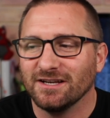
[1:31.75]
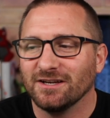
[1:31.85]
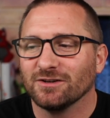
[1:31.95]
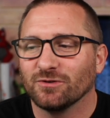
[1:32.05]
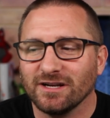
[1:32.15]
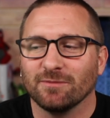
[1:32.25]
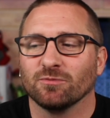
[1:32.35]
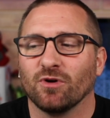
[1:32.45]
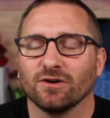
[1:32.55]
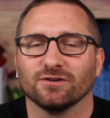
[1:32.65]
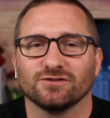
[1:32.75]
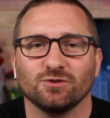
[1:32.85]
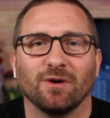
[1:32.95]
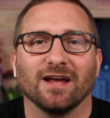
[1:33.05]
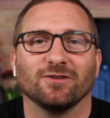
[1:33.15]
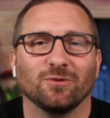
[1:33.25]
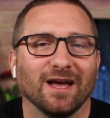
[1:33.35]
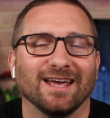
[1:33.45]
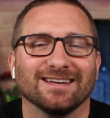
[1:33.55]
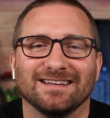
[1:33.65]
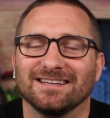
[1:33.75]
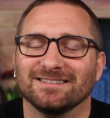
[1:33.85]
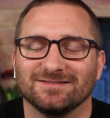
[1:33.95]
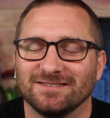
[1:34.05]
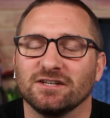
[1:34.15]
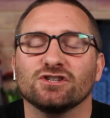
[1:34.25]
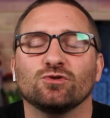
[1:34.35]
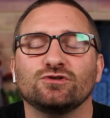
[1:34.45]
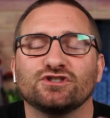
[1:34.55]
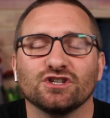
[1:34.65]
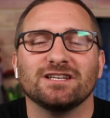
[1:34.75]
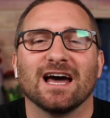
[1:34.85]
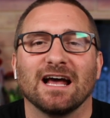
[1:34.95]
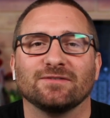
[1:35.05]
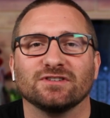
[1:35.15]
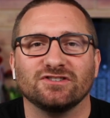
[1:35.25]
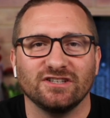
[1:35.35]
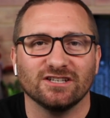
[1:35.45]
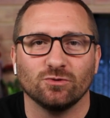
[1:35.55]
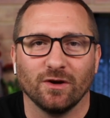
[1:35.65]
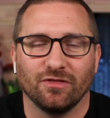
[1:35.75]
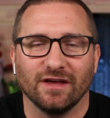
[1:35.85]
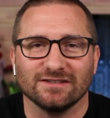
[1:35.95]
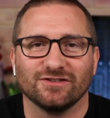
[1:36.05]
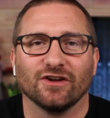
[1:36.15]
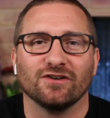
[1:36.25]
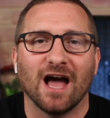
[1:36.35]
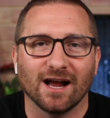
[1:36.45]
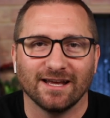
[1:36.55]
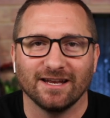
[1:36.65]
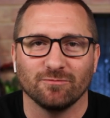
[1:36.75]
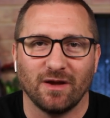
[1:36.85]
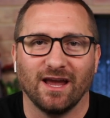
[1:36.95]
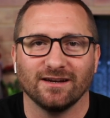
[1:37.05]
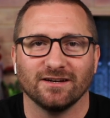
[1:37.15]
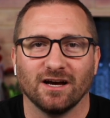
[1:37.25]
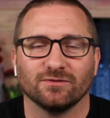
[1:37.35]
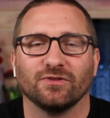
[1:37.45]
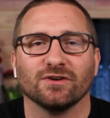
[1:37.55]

Oh, Green Apron oh, partners, God. who by the way, who should not have to deal with this. They're not getting paid enough.